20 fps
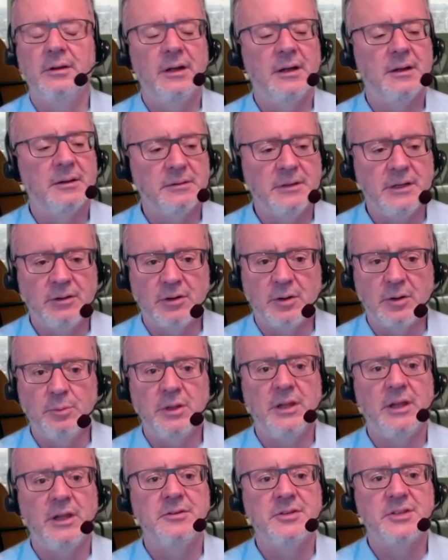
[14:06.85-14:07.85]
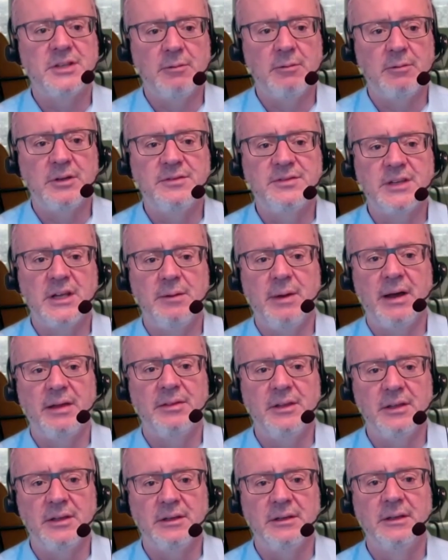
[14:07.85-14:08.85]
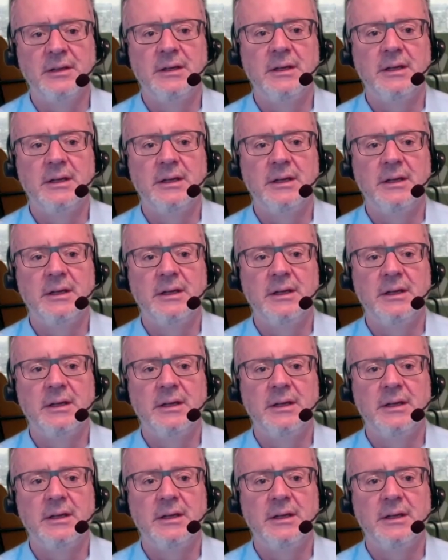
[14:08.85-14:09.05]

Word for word: Uh, you know, completely understand what you said about the